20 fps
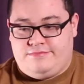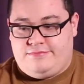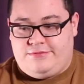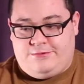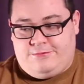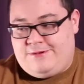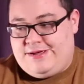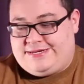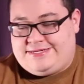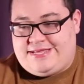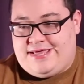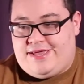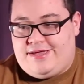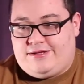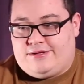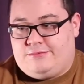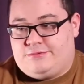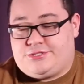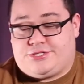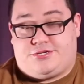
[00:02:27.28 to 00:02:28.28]

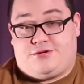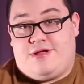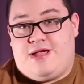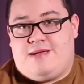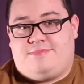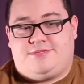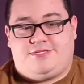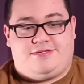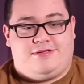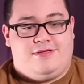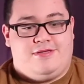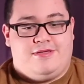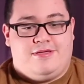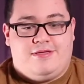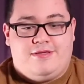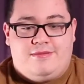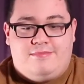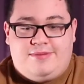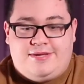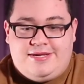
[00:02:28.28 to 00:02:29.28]
rectangle with straps.
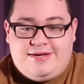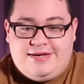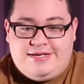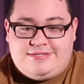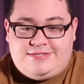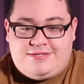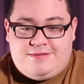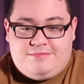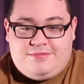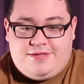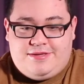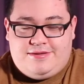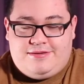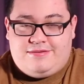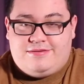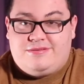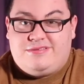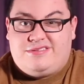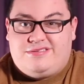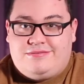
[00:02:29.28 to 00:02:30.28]
But it's
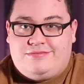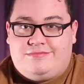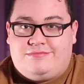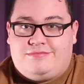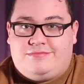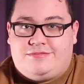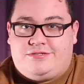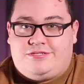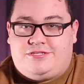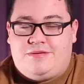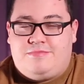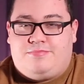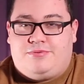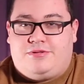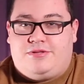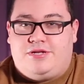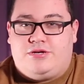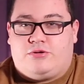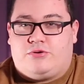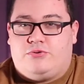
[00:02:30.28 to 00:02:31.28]
something
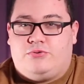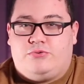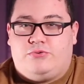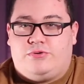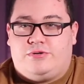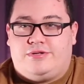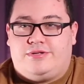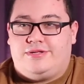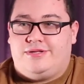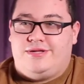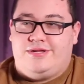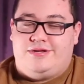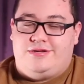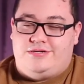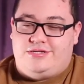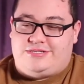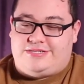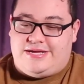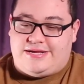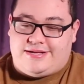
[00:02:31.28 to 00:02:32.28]
simple and cool,
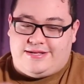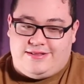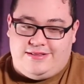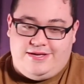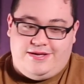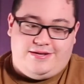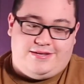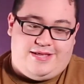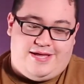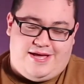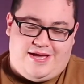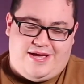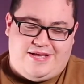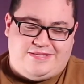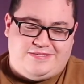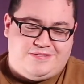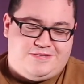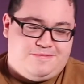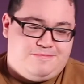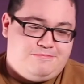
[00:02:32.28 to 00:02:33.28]
just like clean
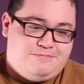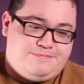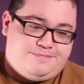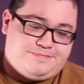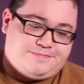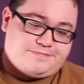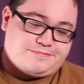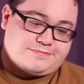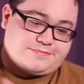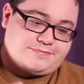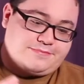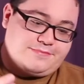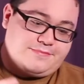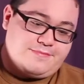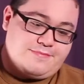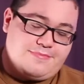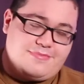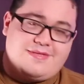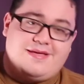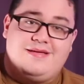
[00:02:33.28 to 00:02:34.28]
lines.
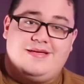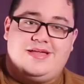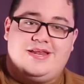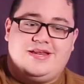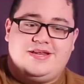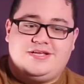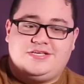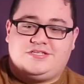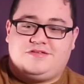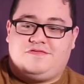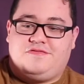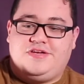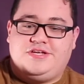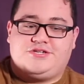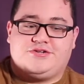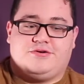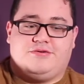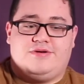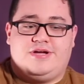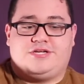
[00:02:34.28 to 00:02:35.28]
And it is
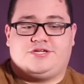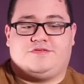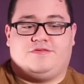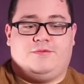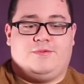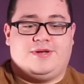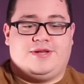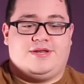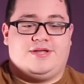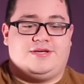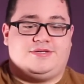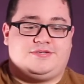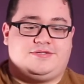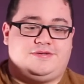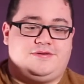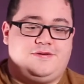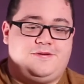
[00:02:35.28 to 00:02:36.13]
feature rich for what it is.